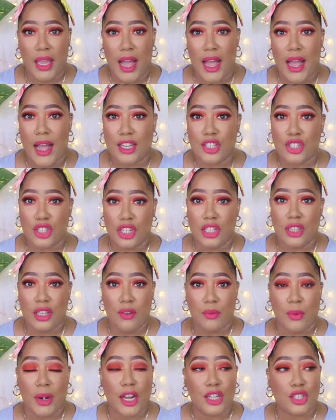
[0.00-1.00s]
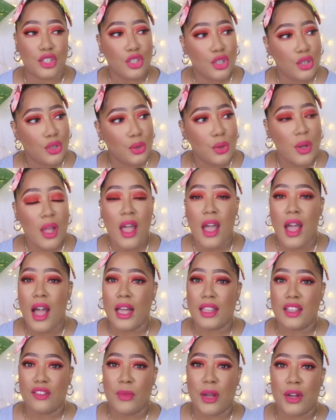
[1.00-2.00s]
I actually love what I do.
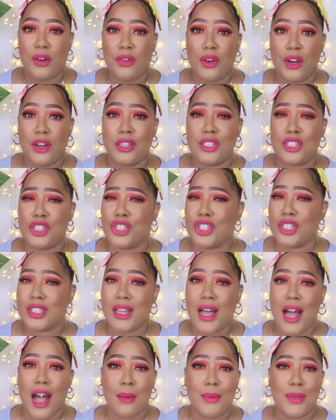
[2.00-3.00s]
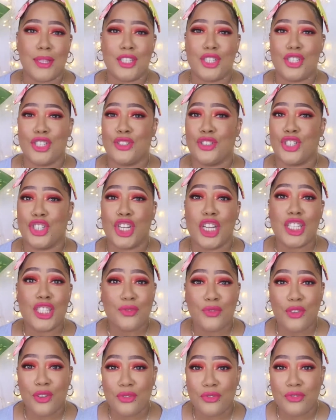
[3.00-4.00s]
I love my career. This is just a hobby. This is
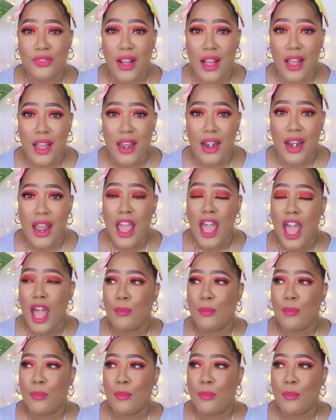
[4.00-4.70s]
just for fun.